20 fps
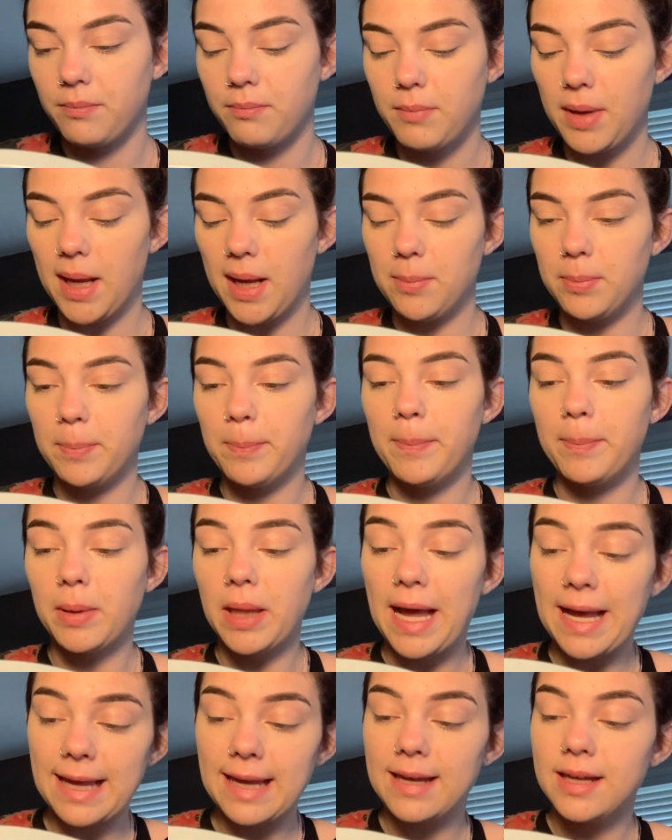bad
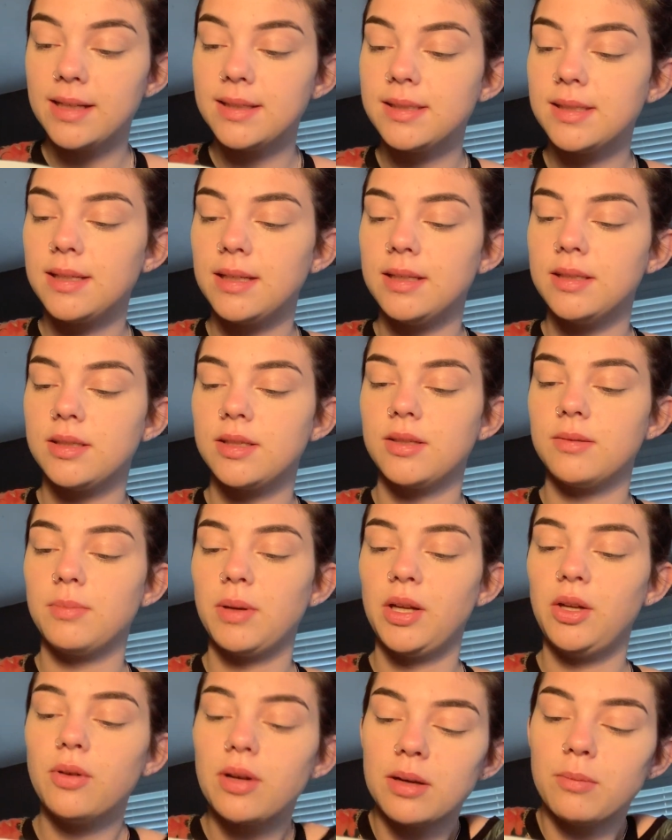blackheads.
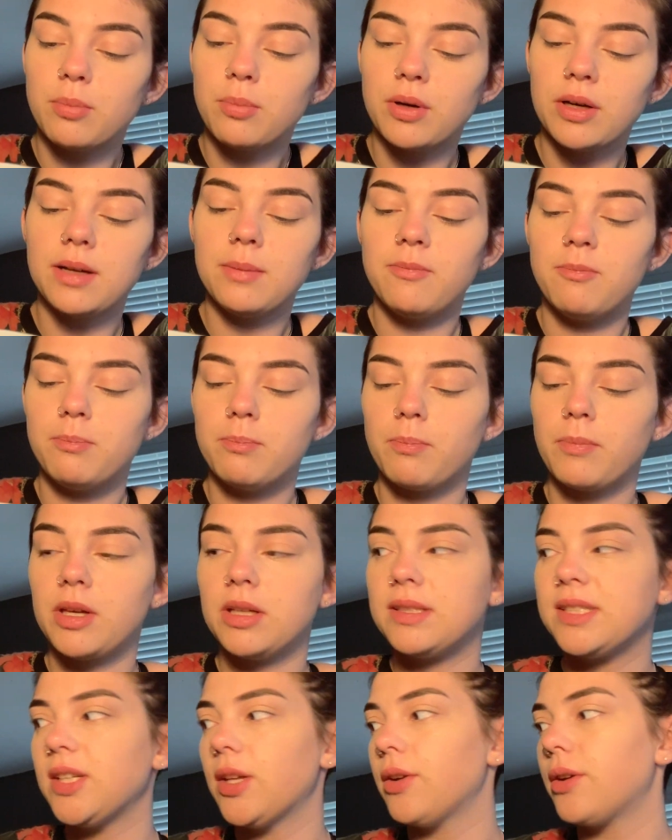But you can put
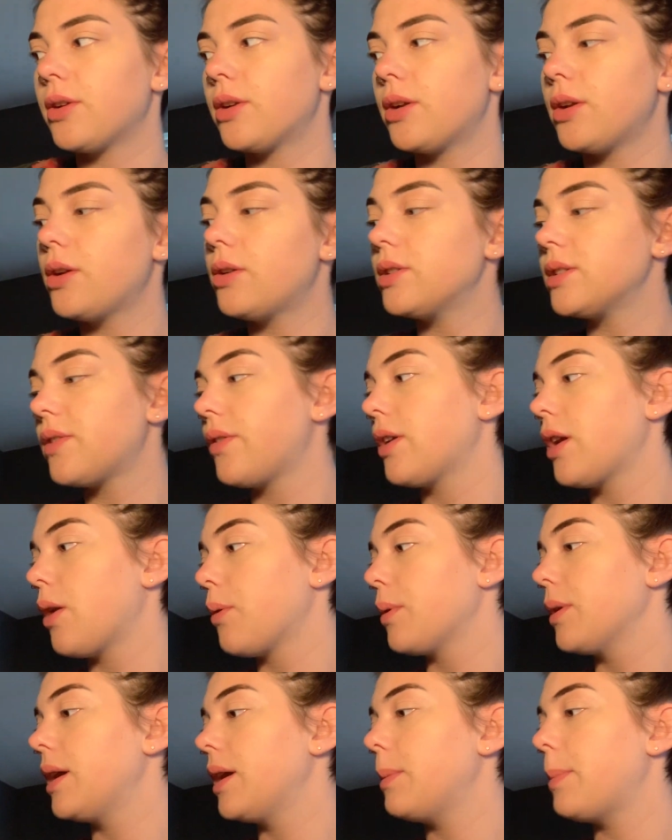concealer on your nose if you're
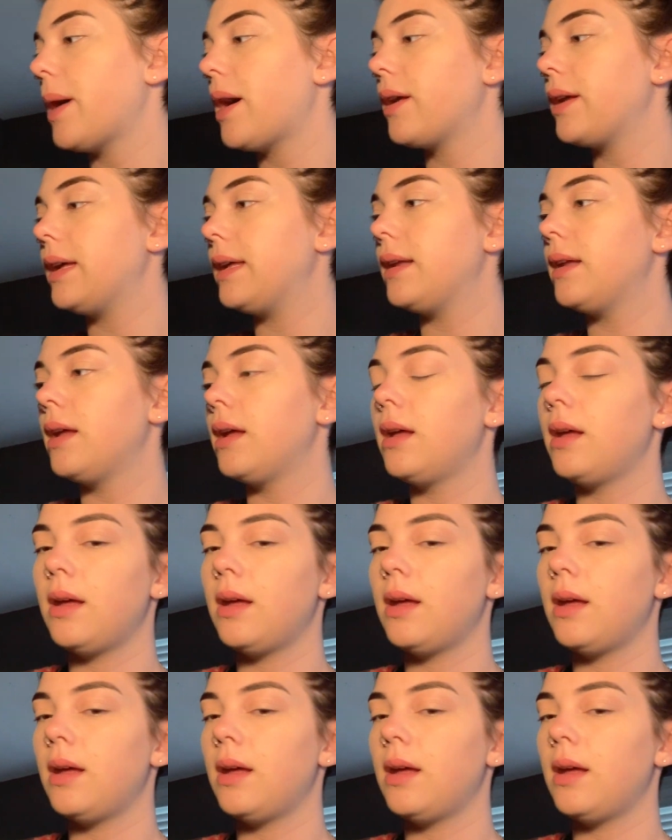not worried about it.